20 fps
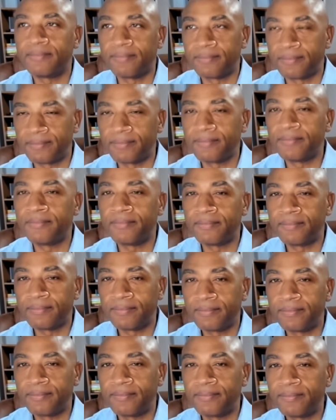
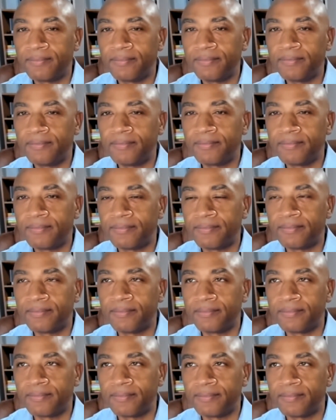
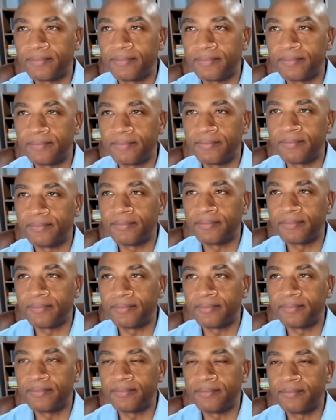
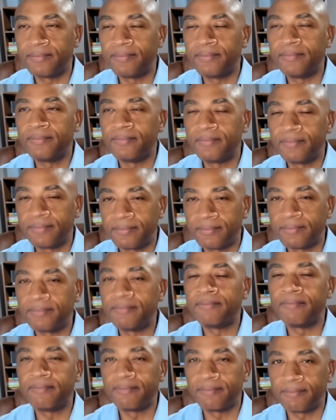
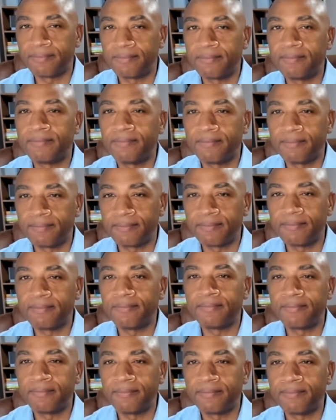
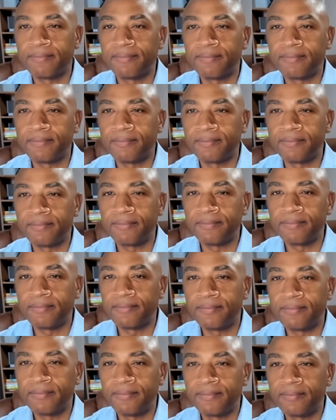
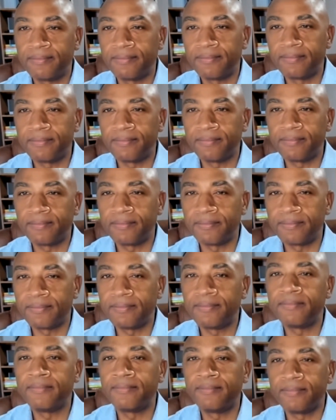
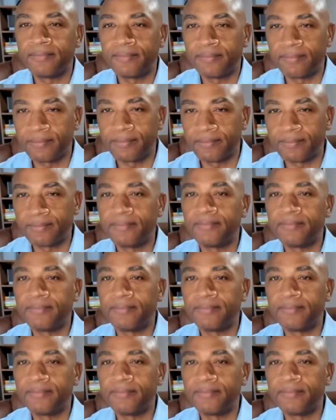(silent)